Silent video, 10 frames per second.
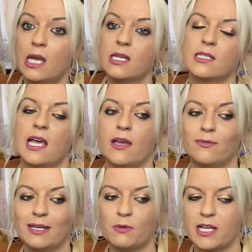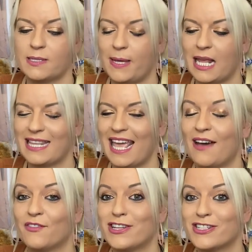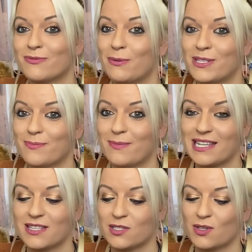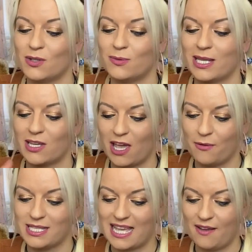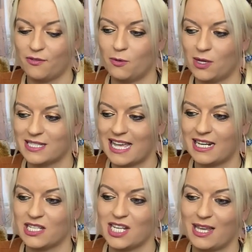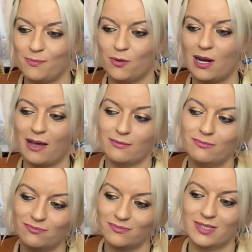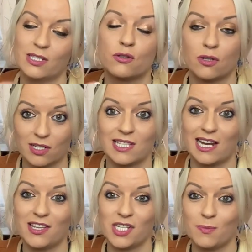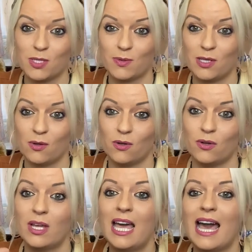So it works a bit like the average when we did maths at school, where you'd go into everyone's energy, pull out the strongest energy between you all,